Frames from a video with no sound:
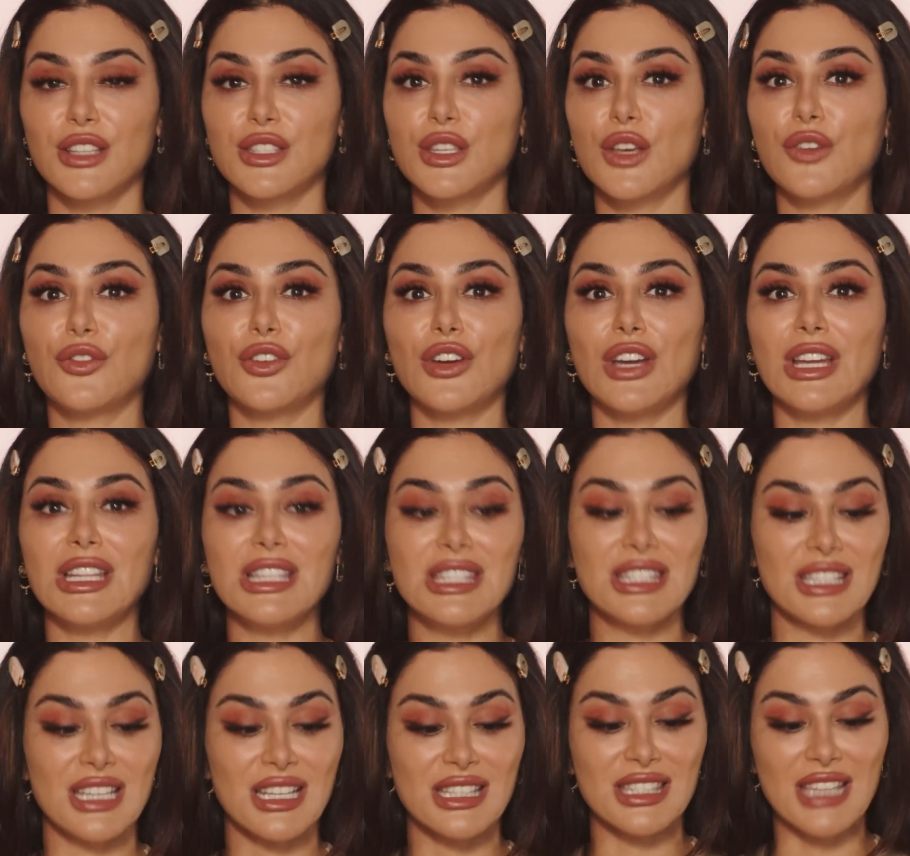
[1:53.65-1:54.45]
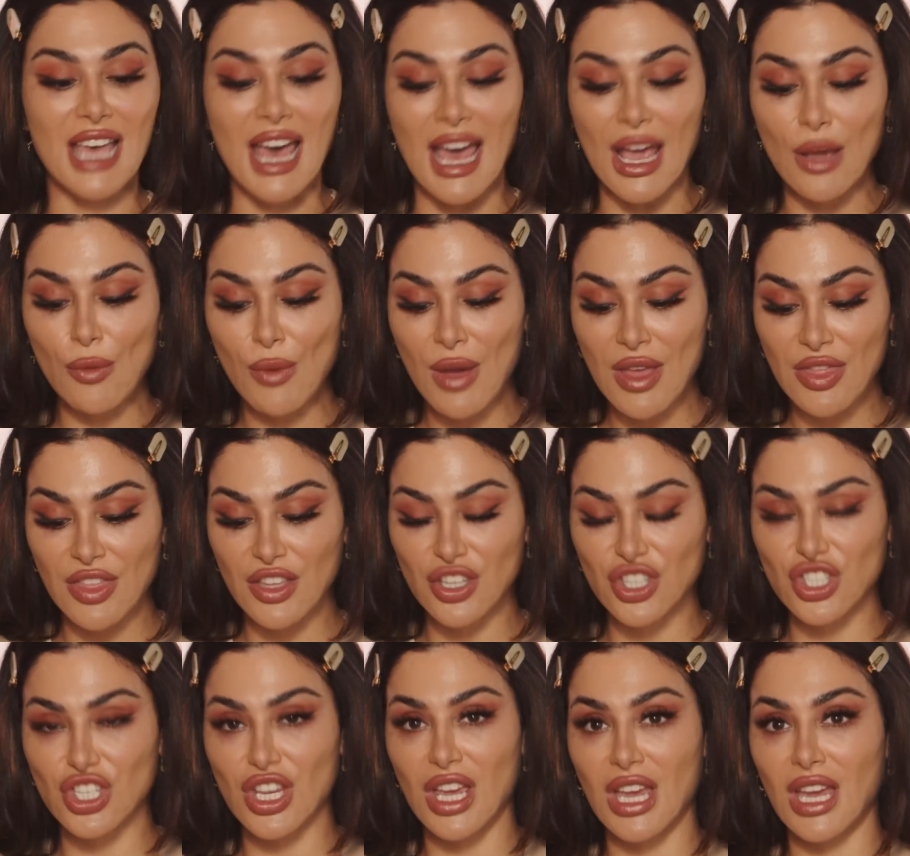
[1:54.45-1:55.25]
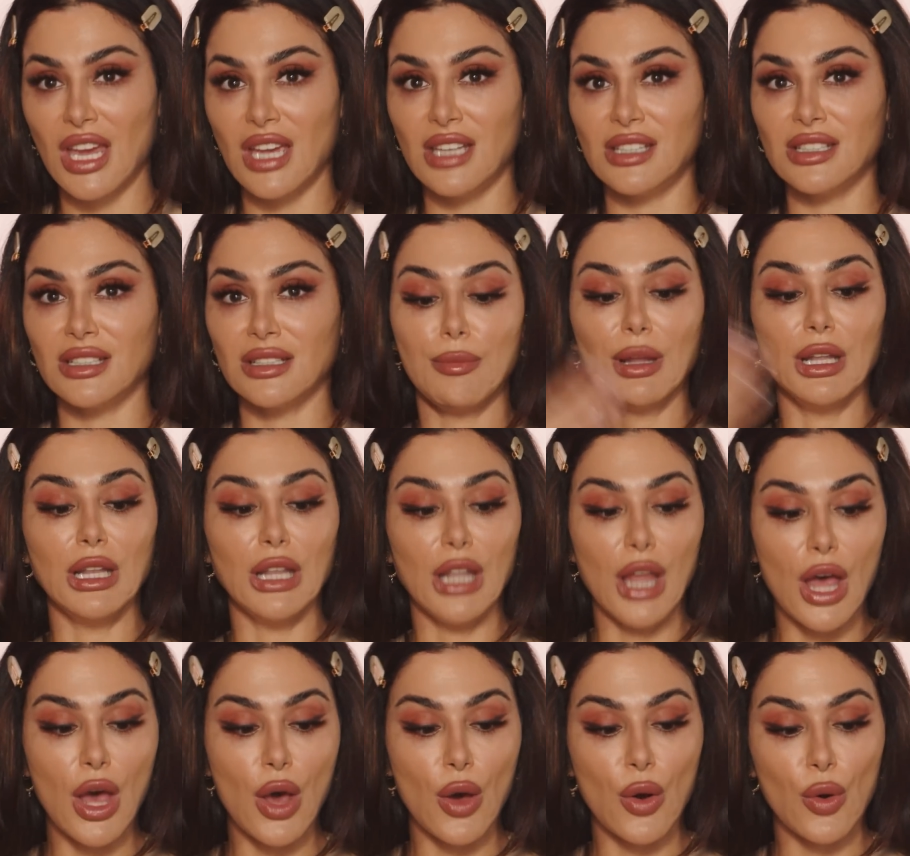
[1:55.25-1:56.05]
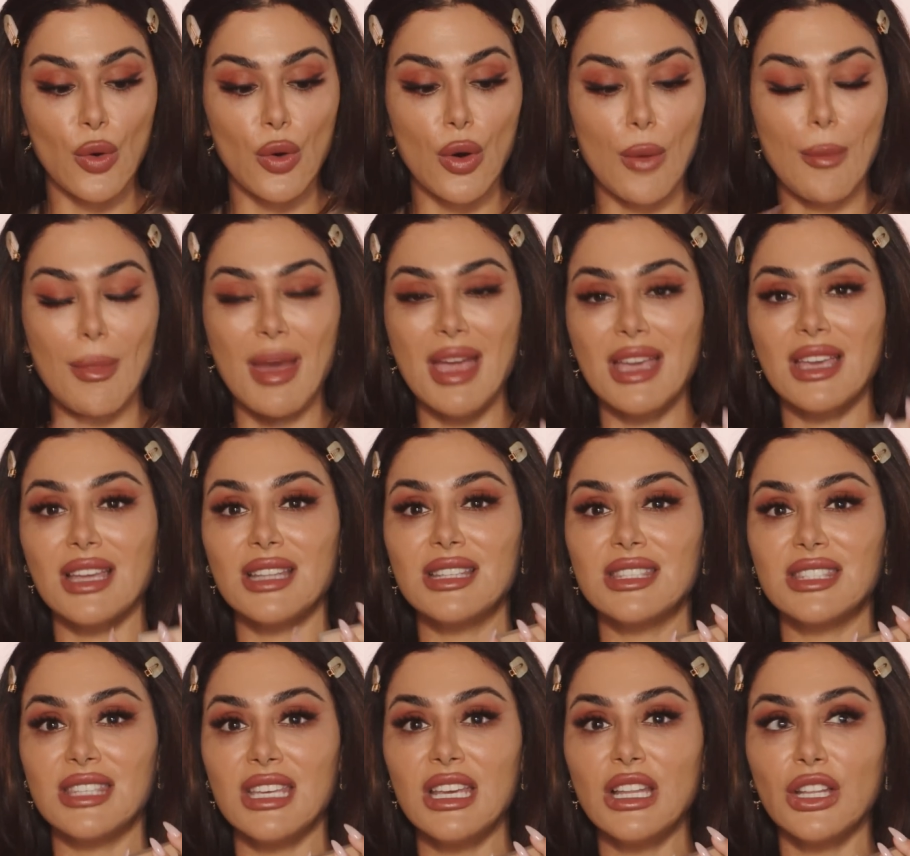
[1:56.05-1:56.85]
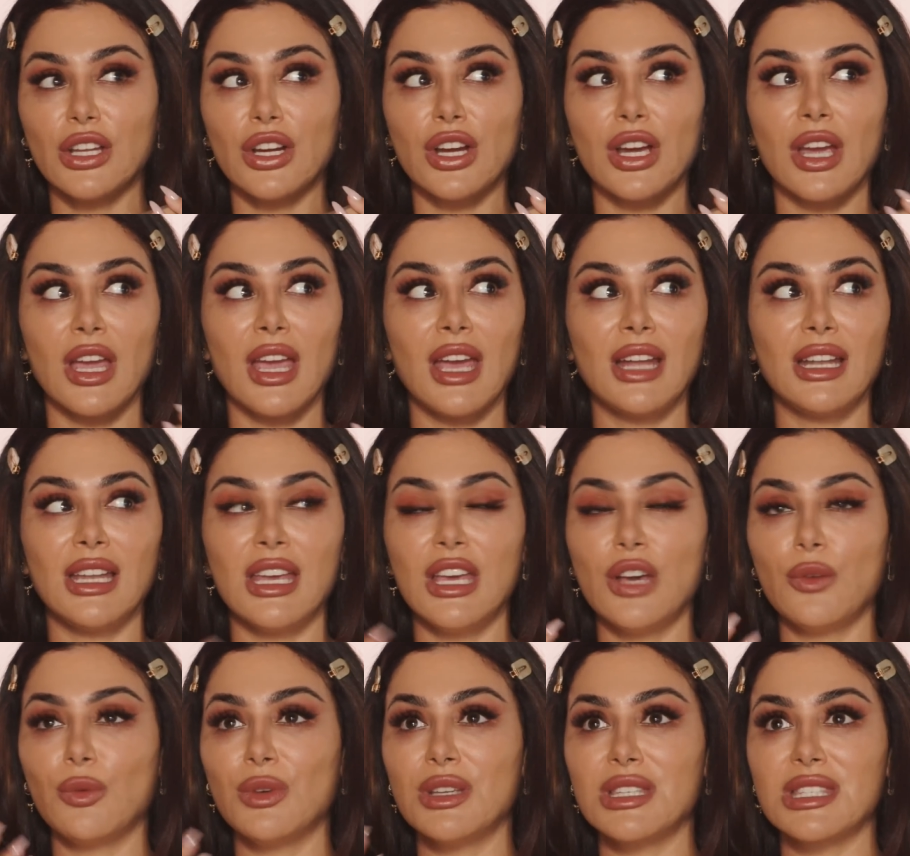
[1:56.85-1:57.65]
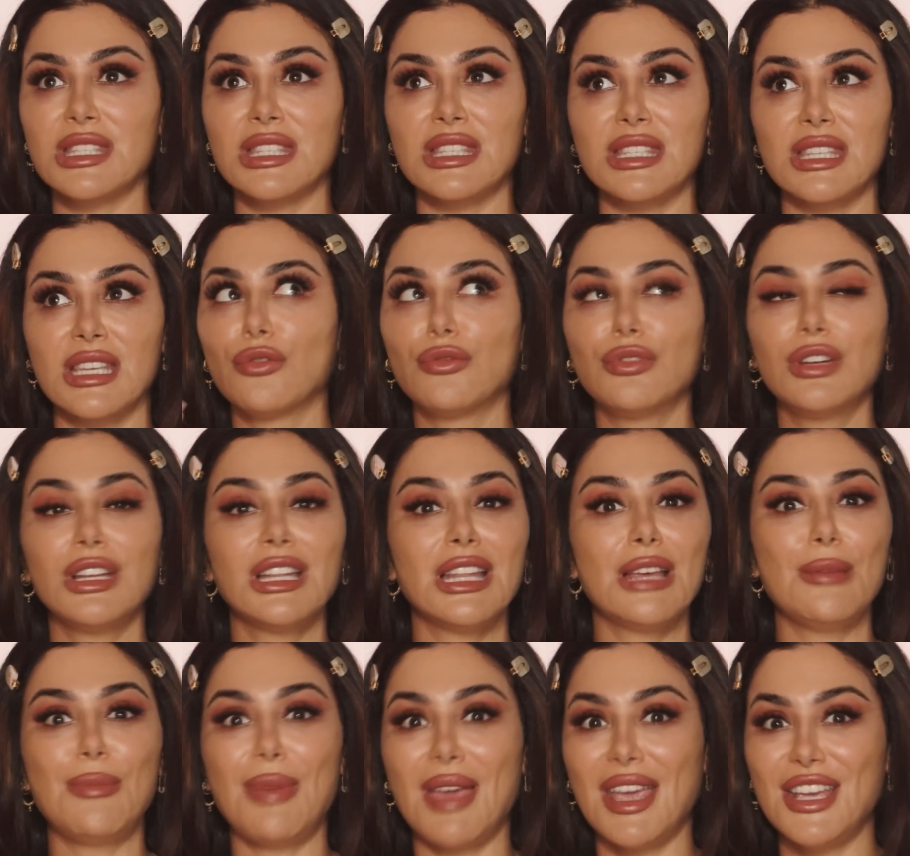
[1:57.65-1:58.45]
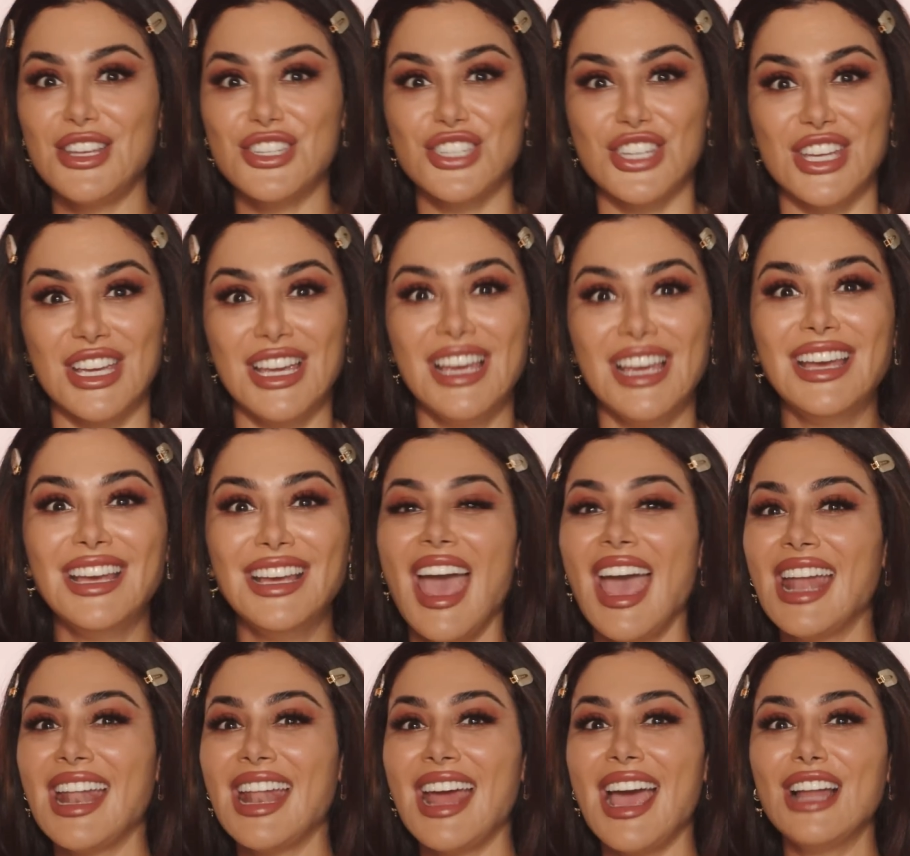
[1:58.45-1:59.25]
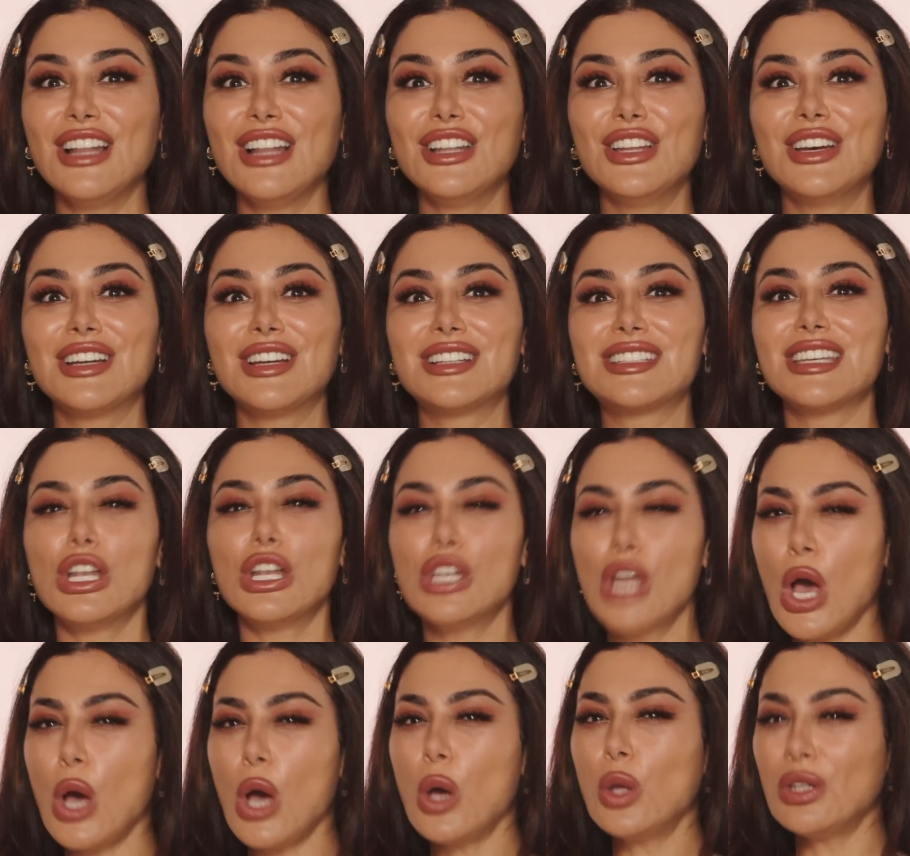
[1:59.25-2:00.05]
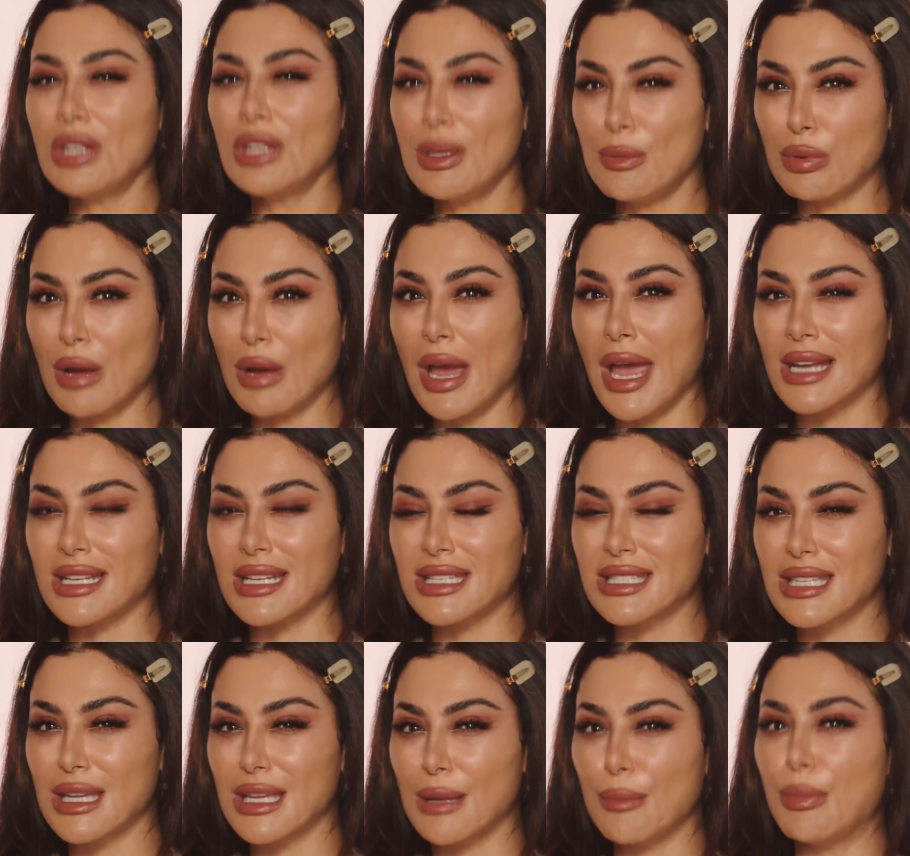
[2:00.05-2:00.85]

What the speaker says: So for instance, I went the shade below my concealer and it was really beigey and I looked not only bright,